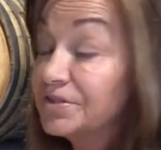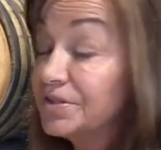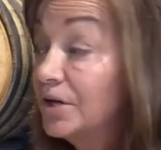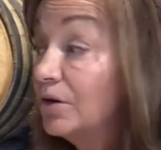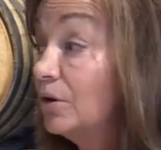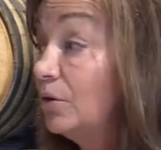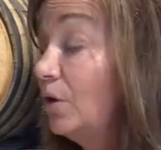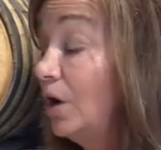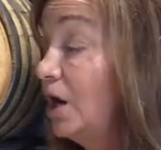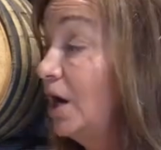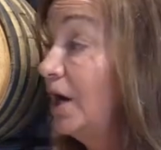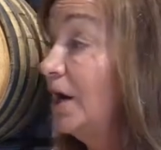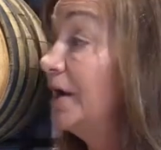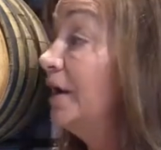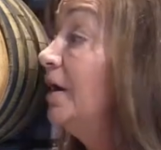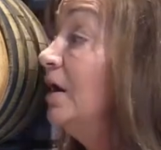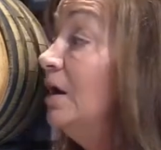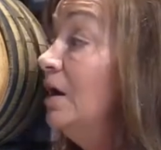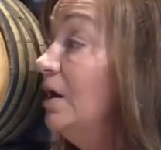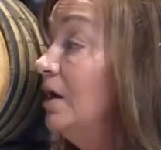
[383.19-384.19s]
So
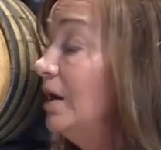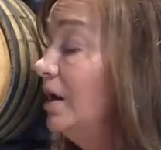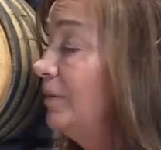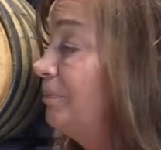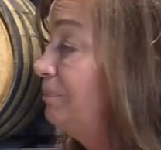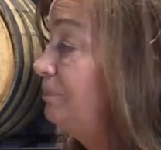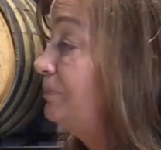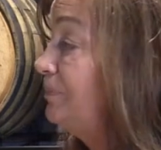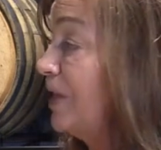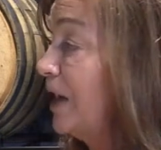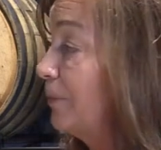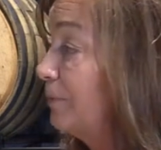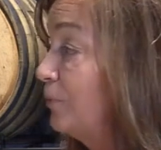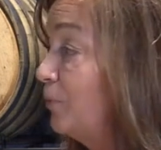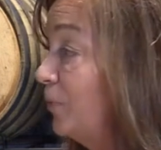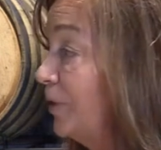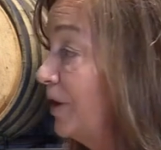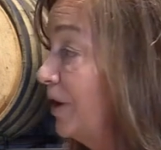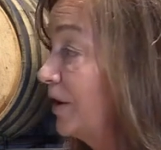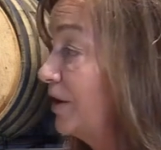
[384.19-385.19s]
I, at that
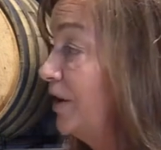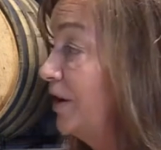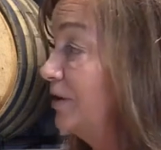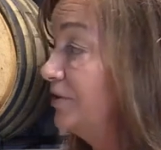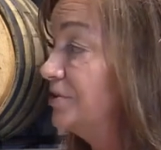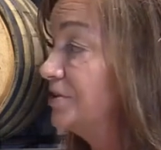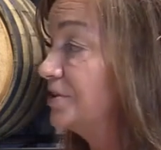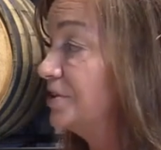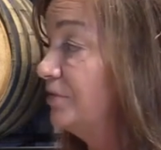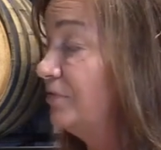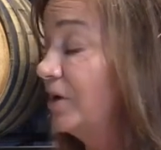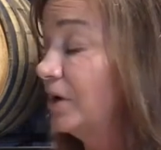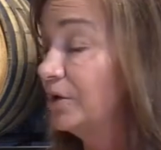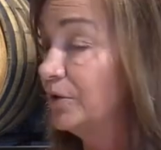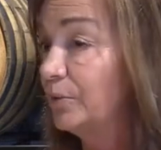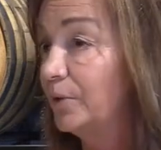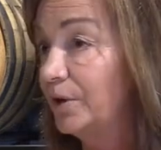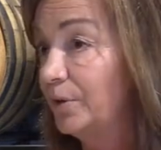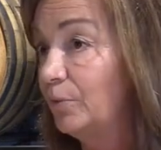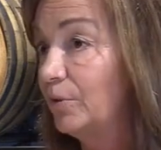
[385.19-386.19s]
point, I kind of just
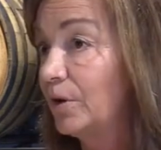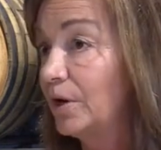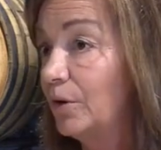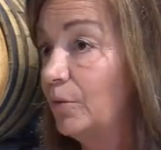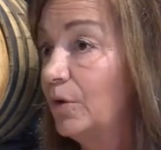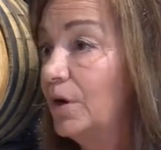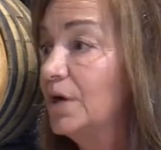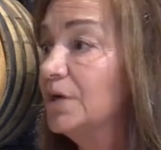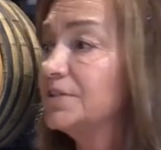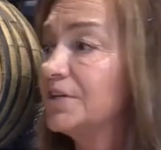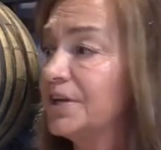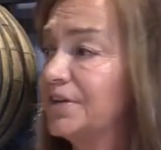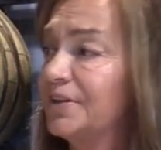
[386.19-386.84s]
evaluated where I was.